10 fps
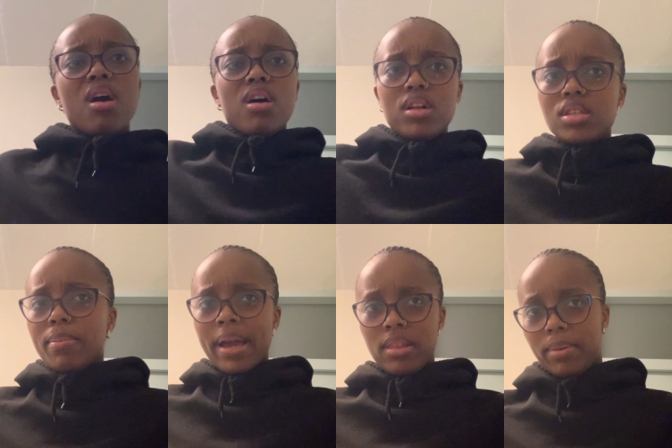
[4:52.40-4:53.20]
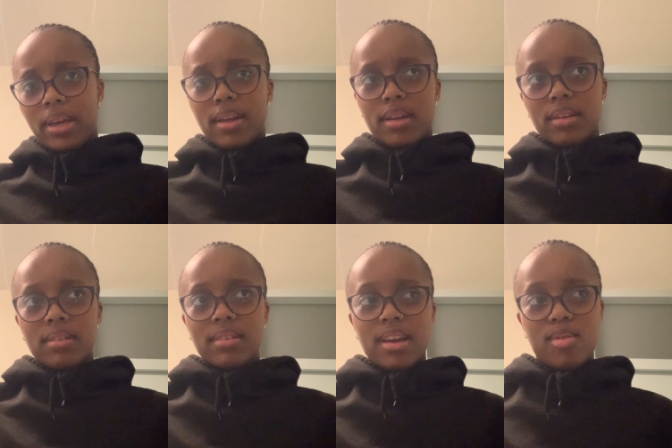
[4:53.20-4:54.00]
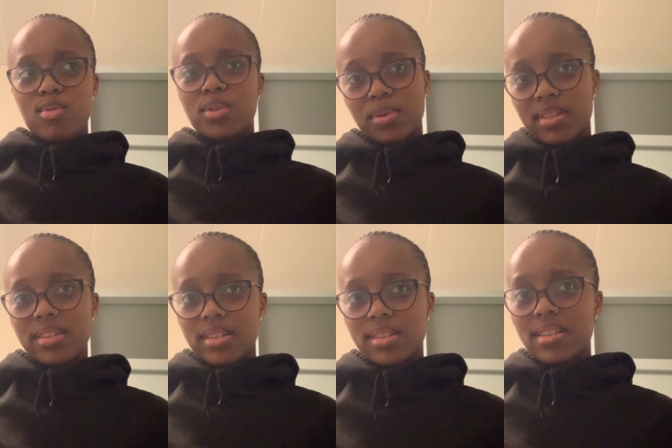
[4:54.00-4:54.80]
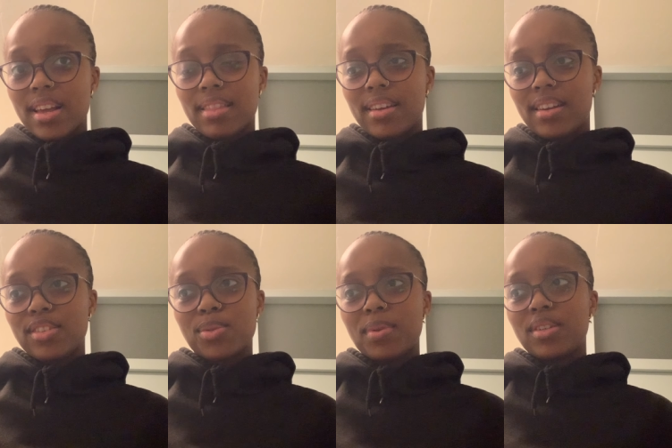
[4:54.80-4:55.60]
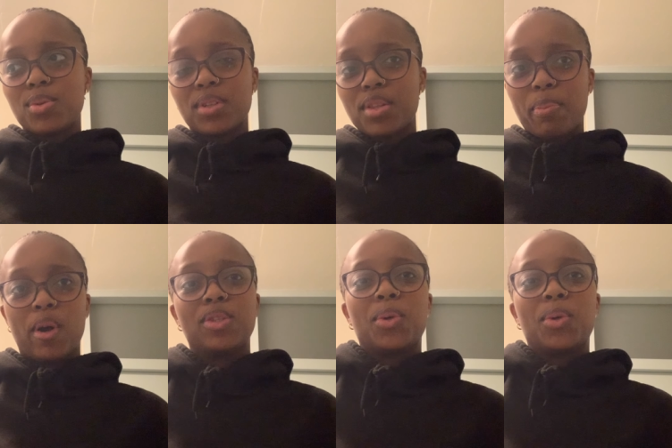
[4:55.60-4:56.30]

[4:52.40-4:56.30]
Also, by the way, I don't know if my suggested like that. I just wanted to watch the parts